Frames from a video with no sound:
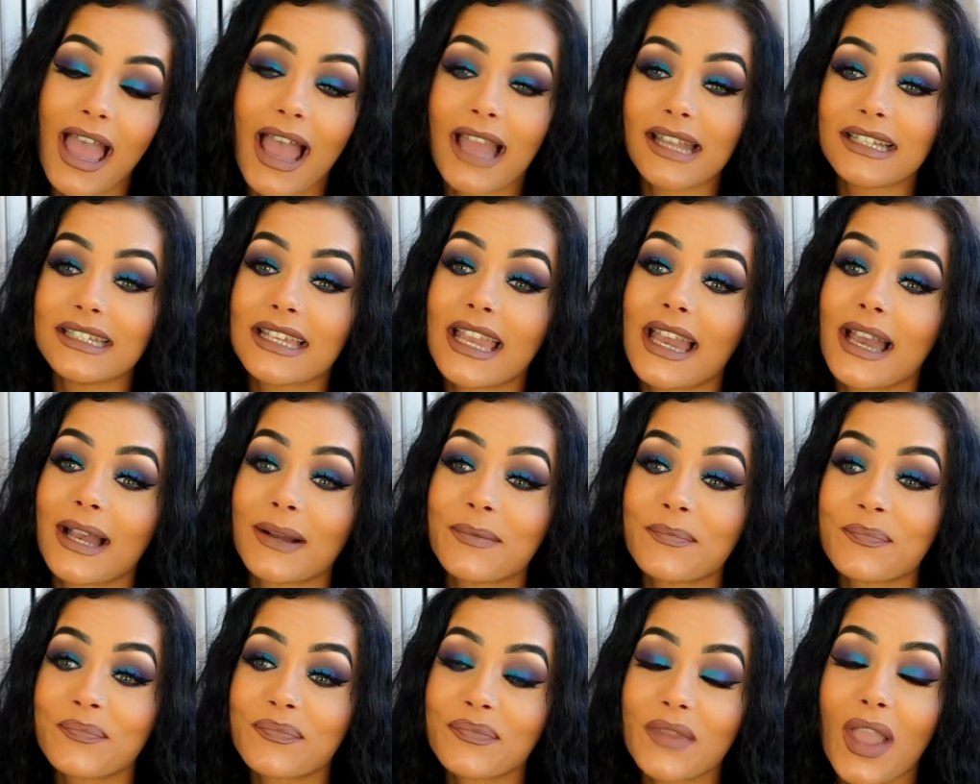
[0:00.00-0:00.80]
And
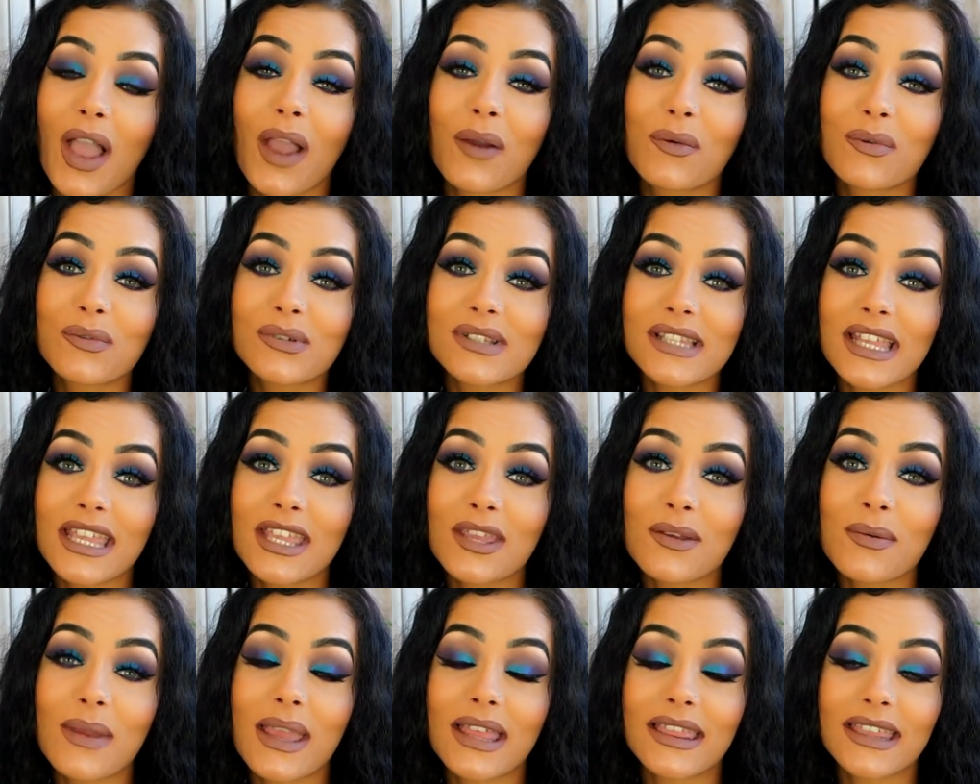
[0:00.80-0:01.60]
yeah, I will see
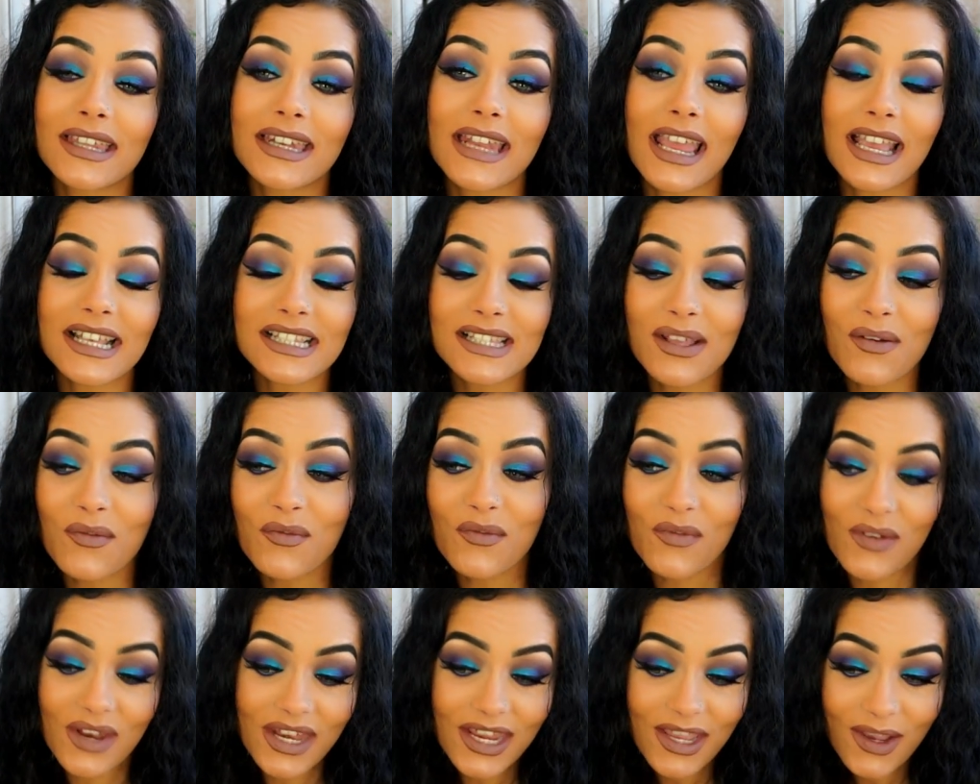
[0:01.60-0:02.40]
you in the next
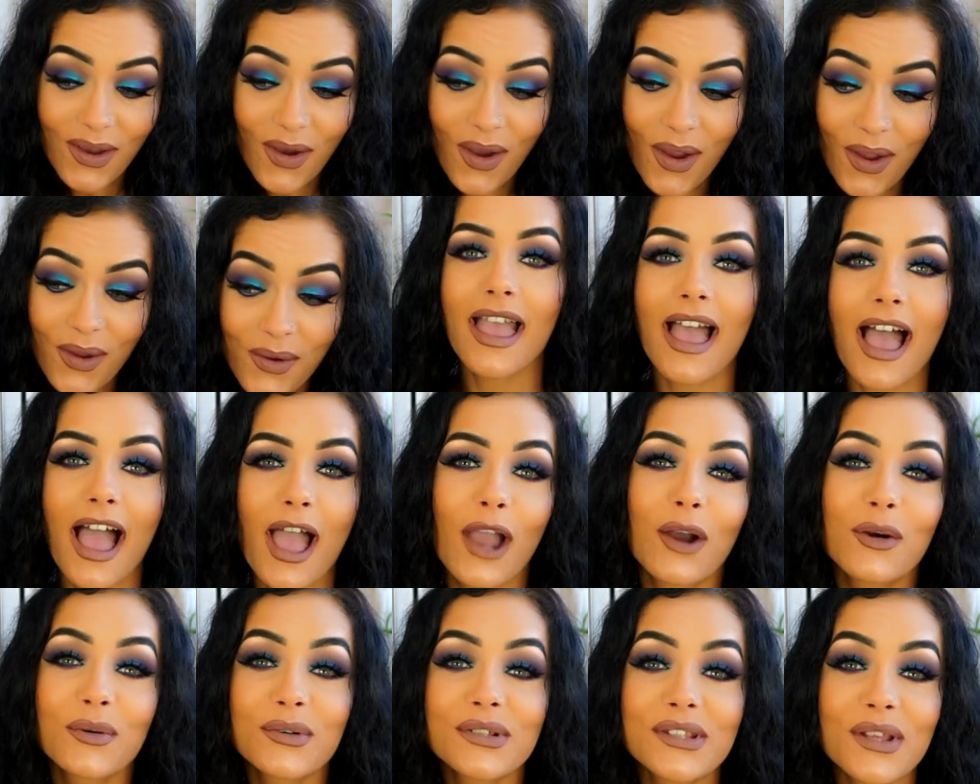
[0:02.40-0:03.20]
video.
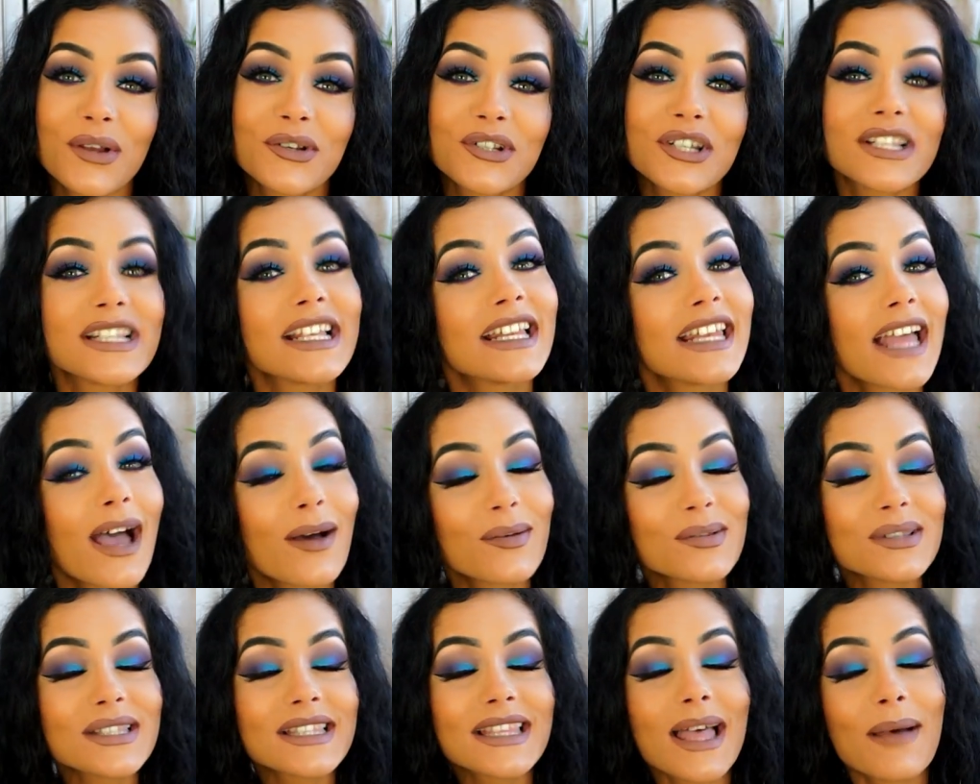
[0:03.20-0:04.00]
I also just
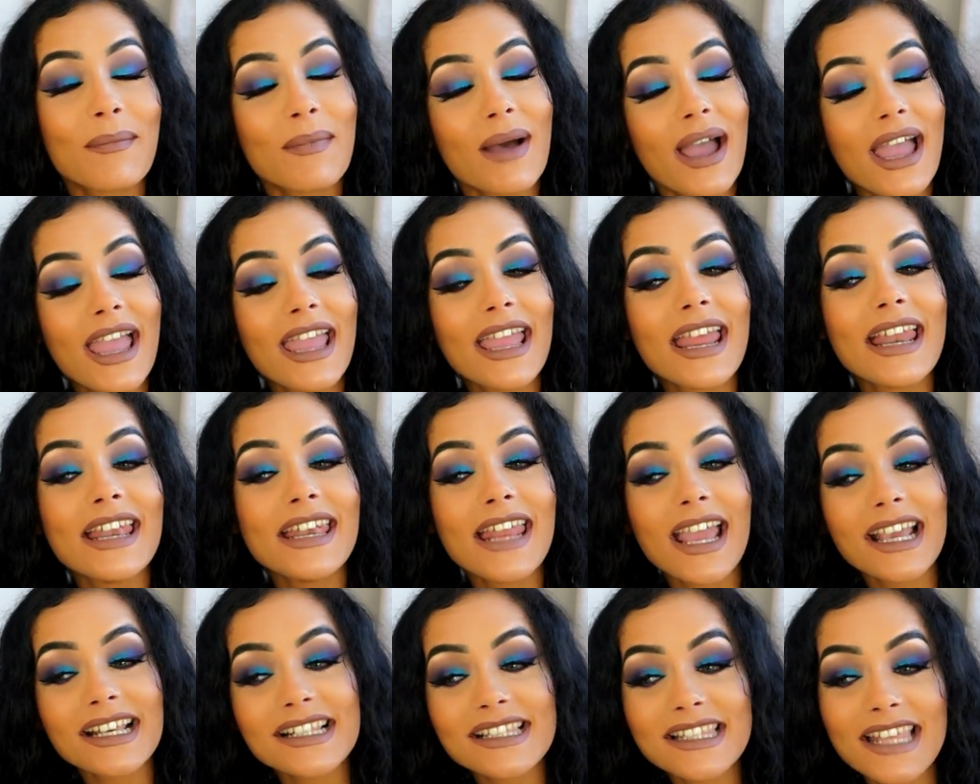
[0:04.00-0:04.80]
announced that my
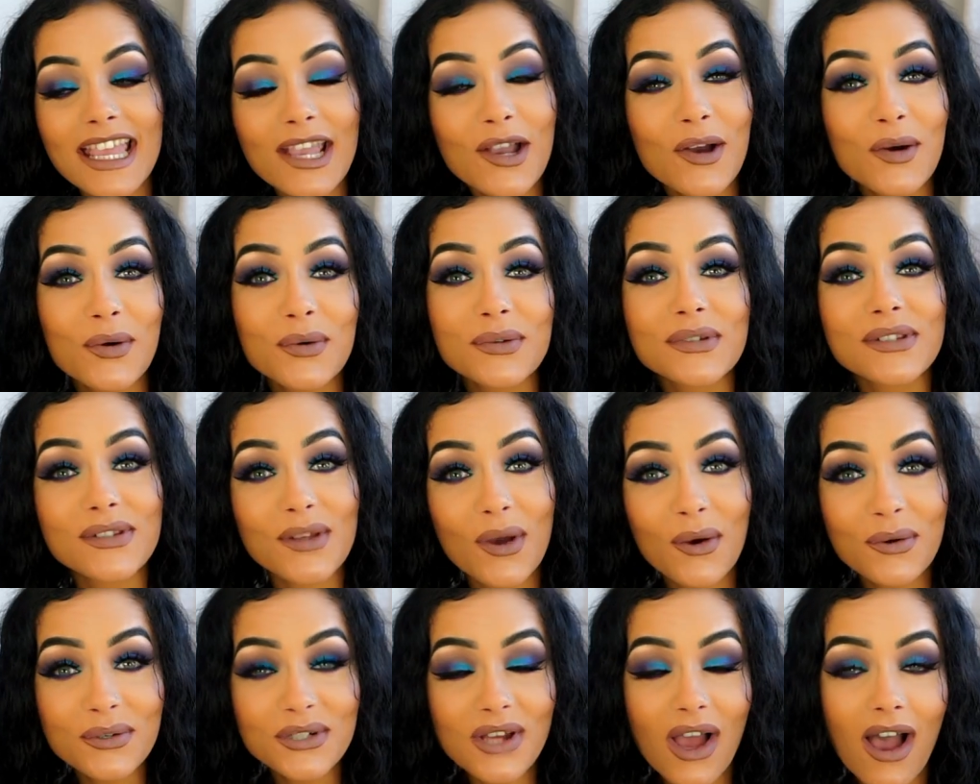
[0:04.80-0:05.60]
next single,
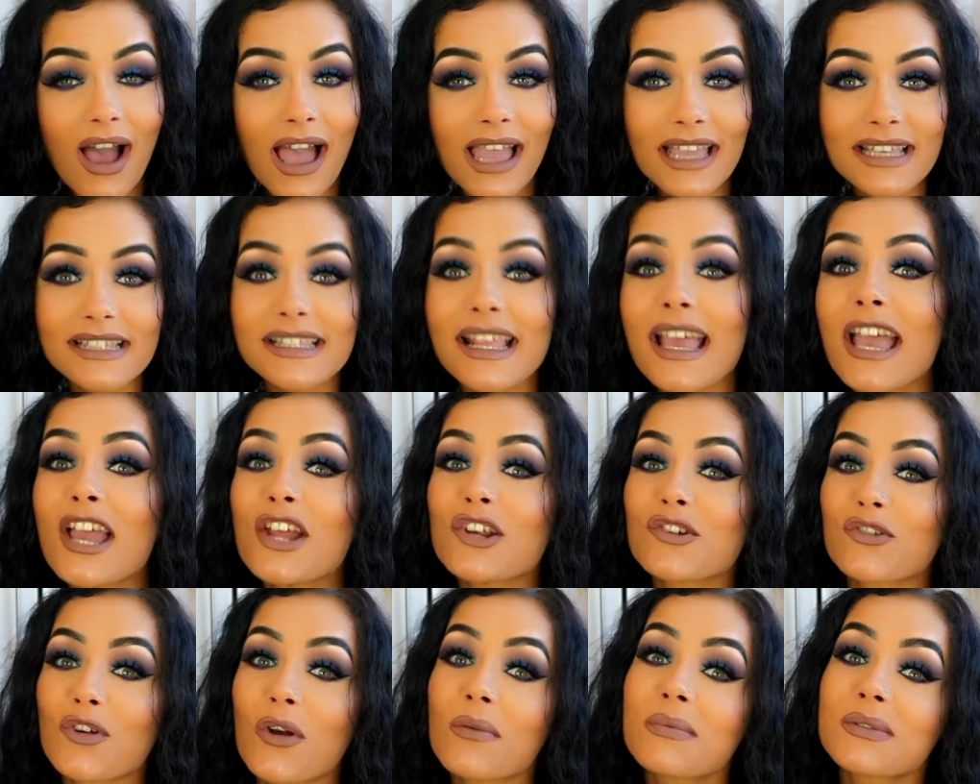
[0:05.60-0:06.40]
Soul Ties,
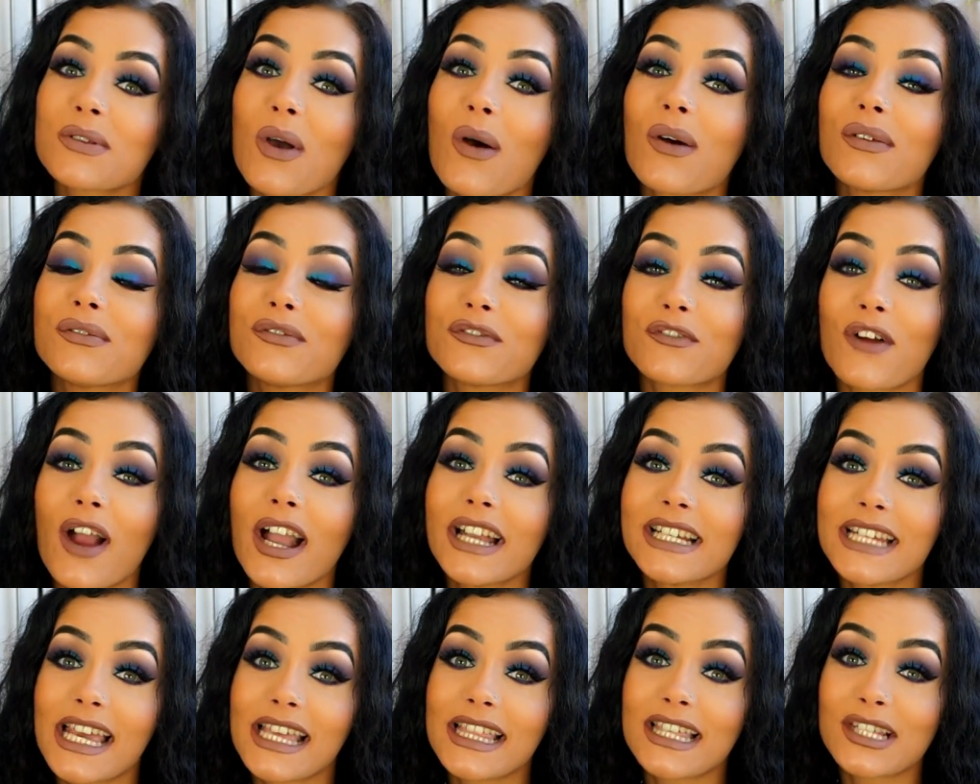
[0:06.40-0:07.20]
drops on
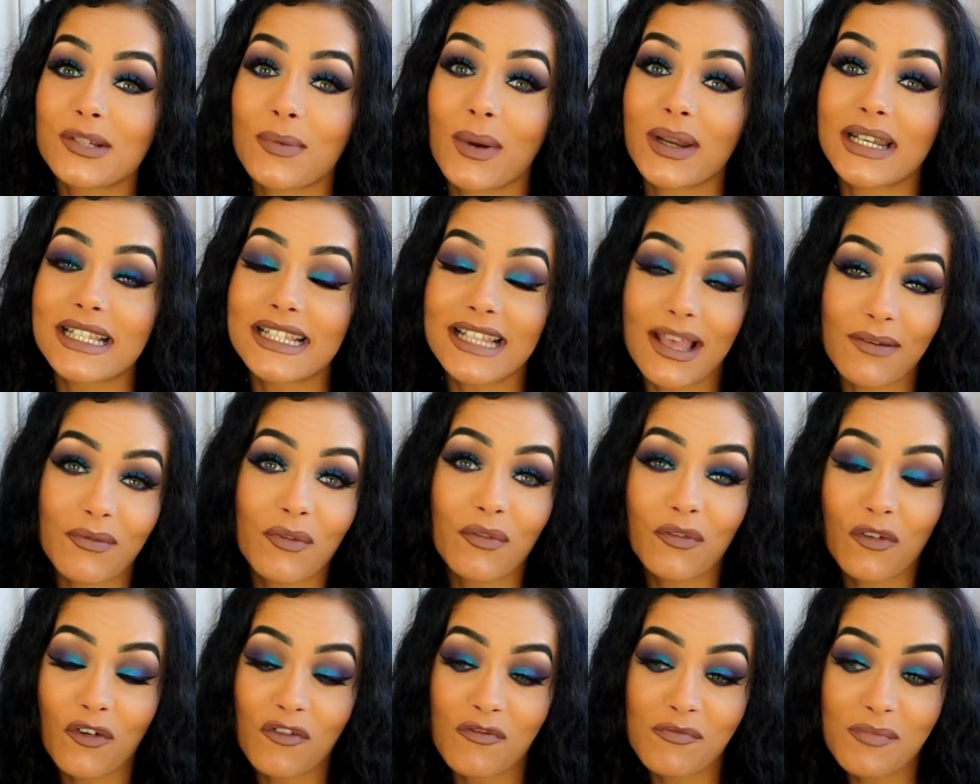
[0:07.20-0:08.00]
Friday, the
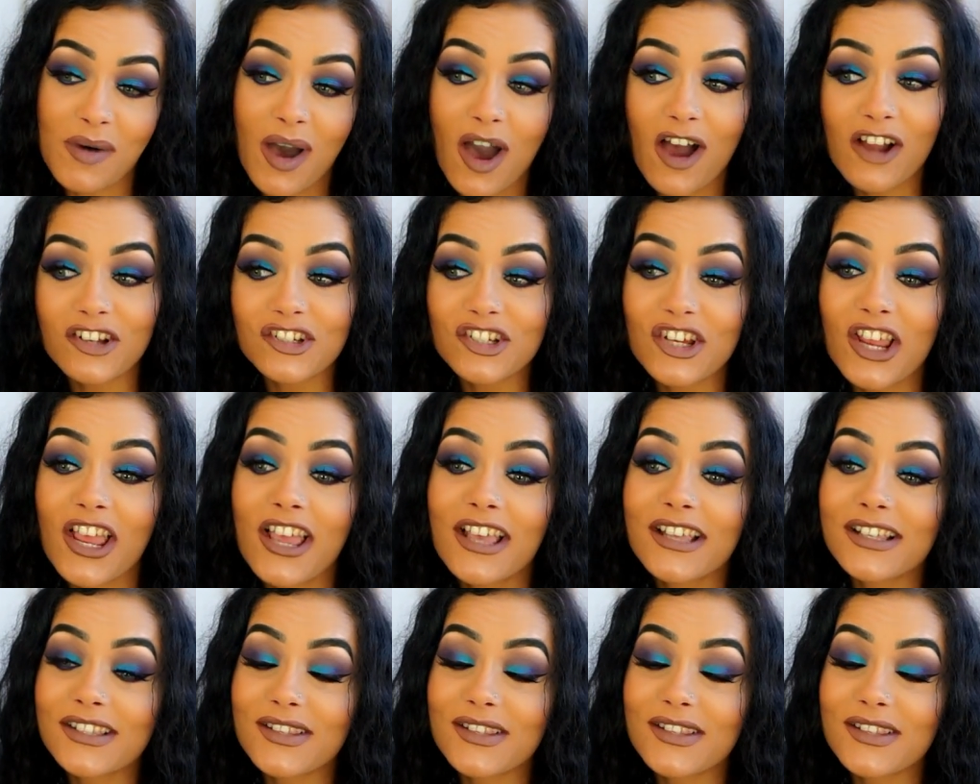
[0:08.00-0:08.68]
27th of March.